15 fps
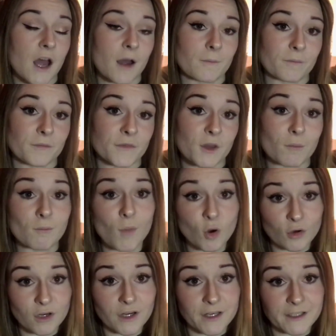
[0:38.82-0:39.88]
the
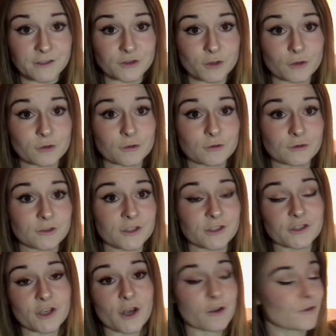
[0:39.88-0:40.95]
modelling
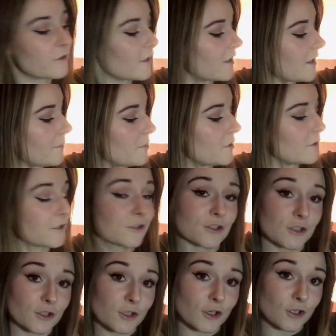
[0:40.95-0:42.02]
tools, so the
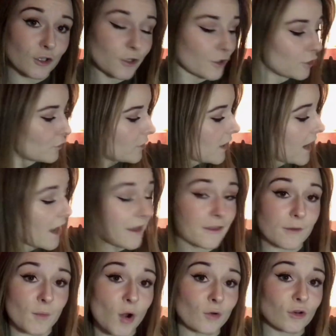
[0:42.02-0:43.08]
clippers, the glue
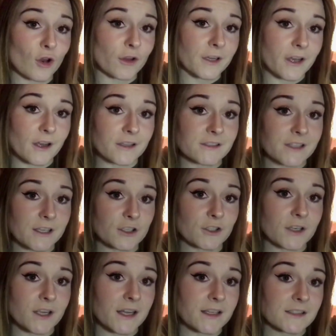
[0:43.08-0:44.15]
and the mould line cutters that
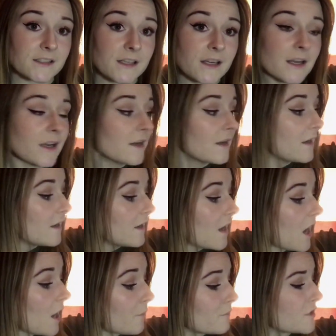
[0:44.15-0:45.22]
you need.
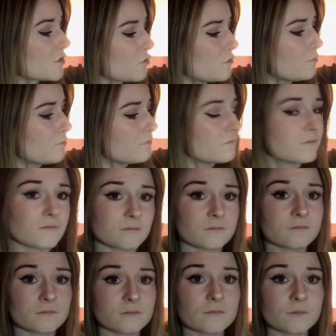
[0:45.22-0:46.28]
It's all
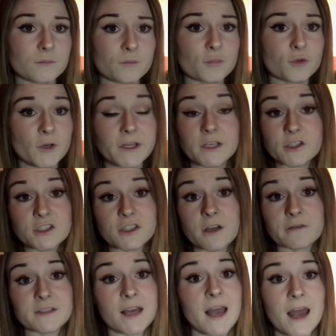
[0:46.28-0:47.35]
pretty good
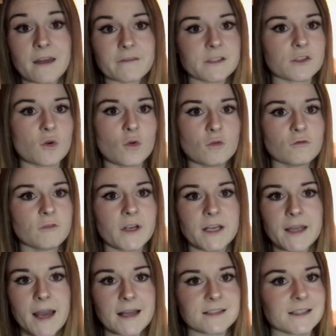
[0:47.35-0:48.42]
stuff to have. It's all
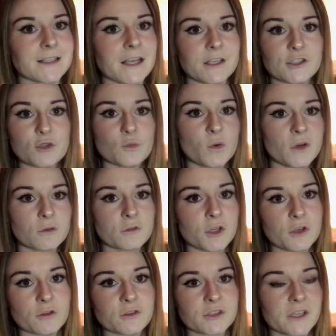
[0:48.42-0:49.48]
really handy and you will
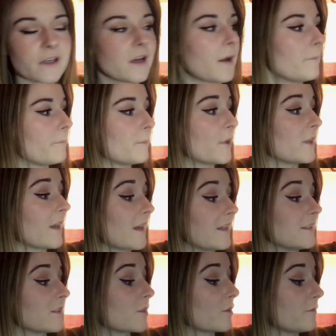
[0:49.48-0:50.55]
use it, but
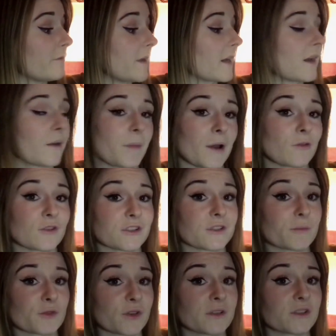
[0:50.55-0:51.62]
that is the good thing about the
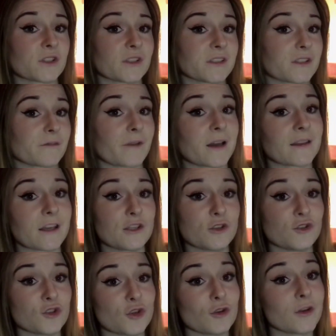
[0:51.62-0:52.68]
subscription, is the fact that
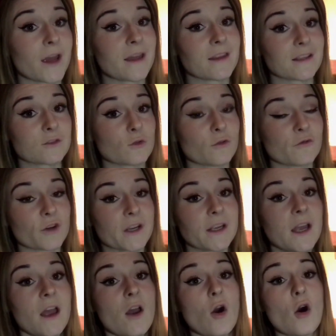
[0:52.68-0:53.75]
you do get this all
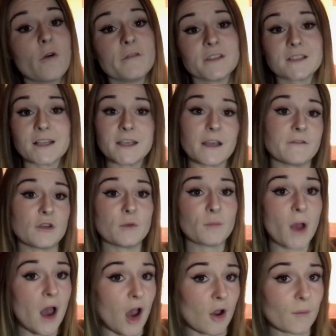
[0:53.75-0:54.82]
free. Obviously if you
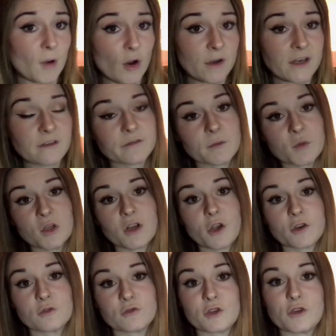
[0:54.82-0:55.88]
are buying it from your
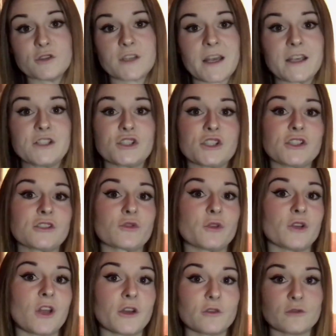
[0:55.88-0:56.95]
local newsagents
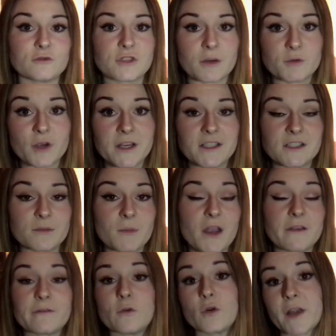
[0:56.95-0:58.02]
or your local WH
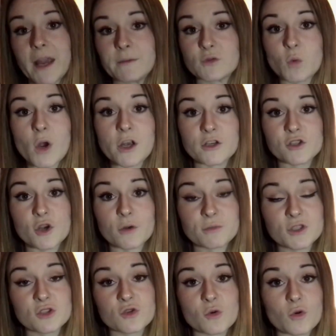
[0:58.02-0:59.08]
Smith or Games Workshop
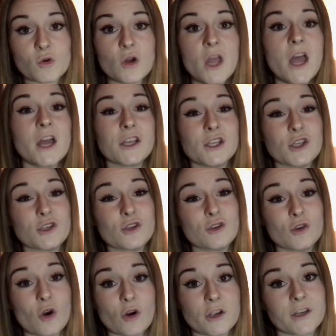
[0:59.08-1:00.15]
store, you're
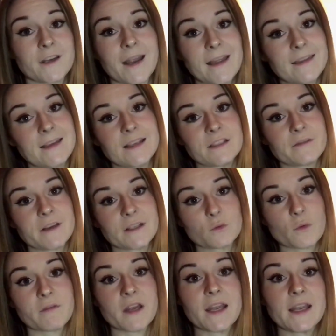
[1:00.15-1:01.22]
not going to get these
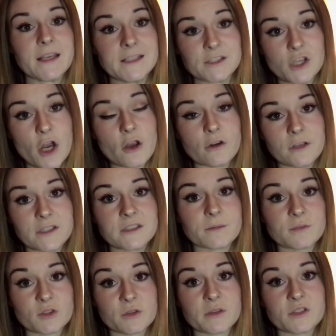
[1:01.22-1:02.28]
things with it. It is only
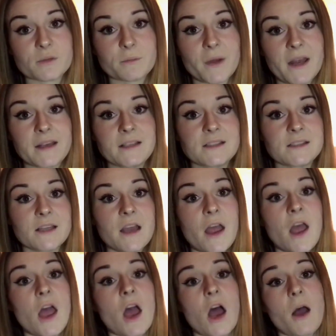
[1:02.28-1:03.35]
subscription based.
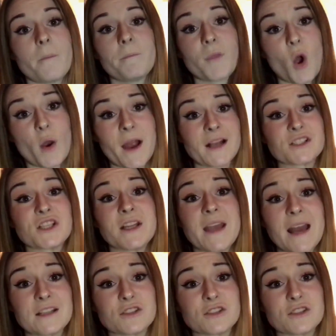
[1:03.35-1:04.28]
I actually